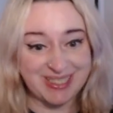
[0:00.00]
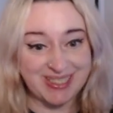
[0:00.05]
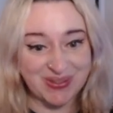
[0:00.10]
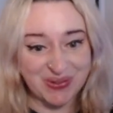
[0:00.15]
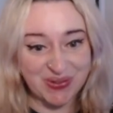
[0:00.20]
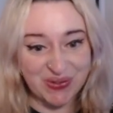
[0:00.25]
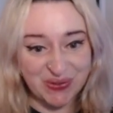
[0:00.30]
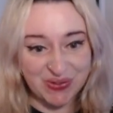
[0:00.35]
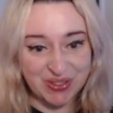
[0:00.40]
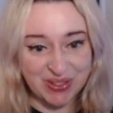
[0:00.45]

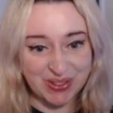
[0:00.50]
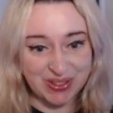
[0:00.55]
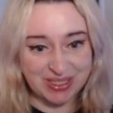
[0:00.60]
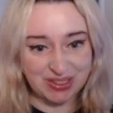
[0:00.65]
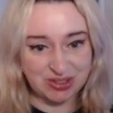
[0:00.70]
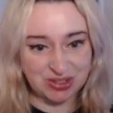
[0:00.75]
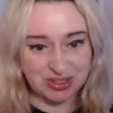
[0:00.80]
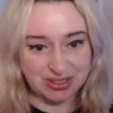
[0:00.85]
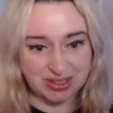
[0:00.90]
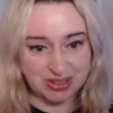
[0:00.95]
So you
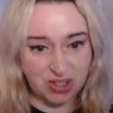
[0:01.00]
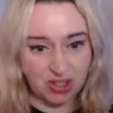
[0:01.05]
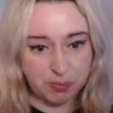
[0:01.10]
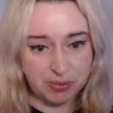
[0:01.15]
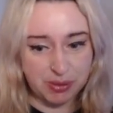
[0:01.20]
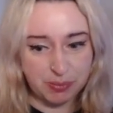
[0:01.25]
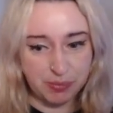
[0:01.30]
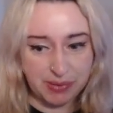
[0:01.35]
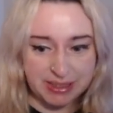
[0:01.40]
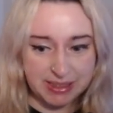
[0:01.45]
can just
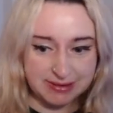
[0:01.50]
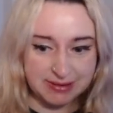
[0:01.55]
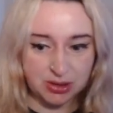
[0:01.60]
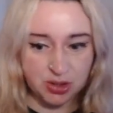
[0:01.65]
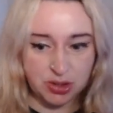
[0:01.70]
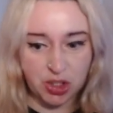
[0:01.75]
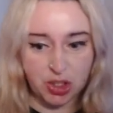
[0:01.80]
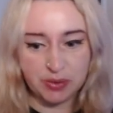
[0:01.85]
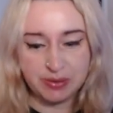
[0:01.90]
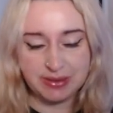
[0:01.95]
copy paste the
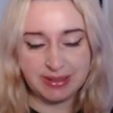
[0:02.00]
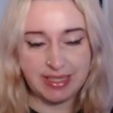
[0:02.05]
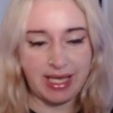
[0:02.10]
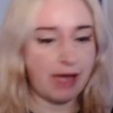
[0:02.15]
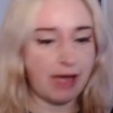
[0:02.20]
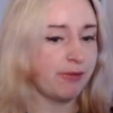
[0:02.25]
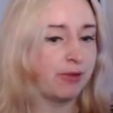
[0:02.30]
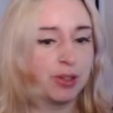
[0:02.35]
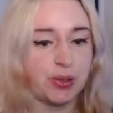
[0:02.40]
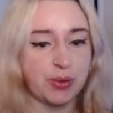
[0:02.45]
codes,
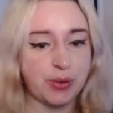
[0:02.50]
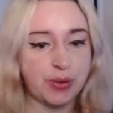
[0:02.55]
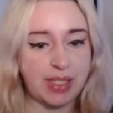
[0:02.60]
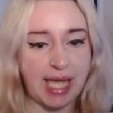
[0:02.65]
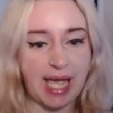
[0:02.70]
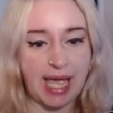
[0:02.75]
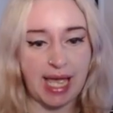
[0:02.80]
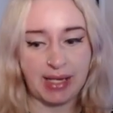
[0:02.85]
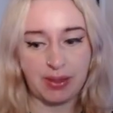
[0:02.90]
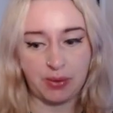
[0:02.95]
have a look
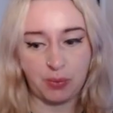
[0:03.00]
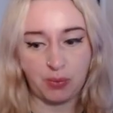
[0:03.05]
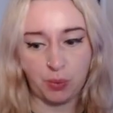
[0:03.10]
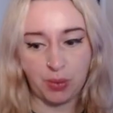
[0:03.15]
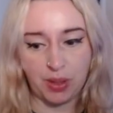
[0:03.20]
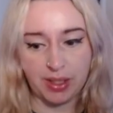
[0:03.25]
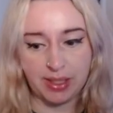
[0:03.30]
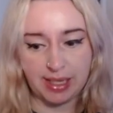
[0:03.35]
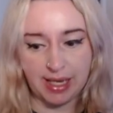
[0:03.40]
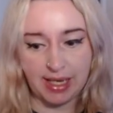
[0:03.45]
at
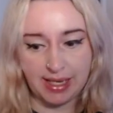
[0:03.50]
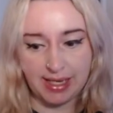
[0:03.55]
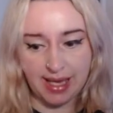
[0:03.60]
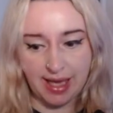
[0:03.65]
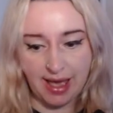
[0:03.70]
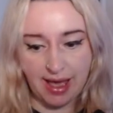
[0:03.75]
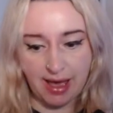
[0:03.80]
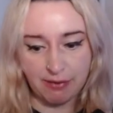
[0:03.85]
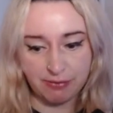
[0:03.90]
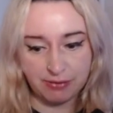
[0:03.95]
what I
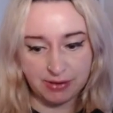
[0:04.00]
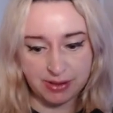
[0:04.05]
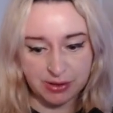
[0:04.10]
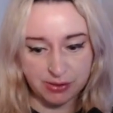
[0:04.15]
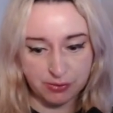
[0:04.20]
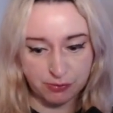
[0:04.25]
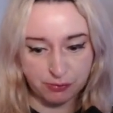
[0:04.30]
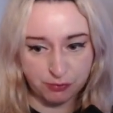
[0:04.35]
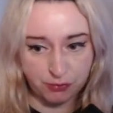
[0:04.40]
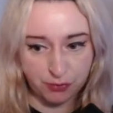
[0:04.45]
have
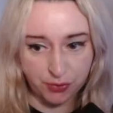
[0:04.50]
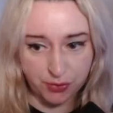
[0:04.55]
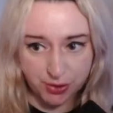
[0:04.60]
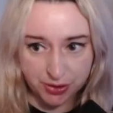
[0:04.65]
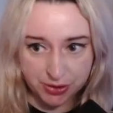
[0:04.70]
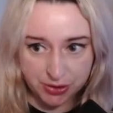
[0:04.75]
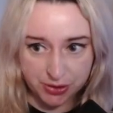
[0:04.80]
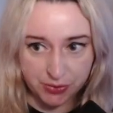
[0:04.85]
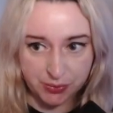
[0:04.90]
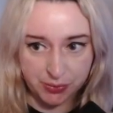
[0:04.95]
here for
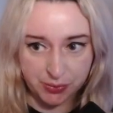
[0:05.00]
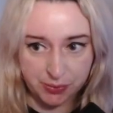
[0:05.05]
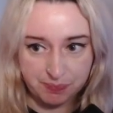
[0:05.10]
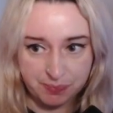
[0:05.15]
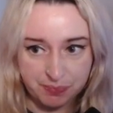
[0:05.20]
you.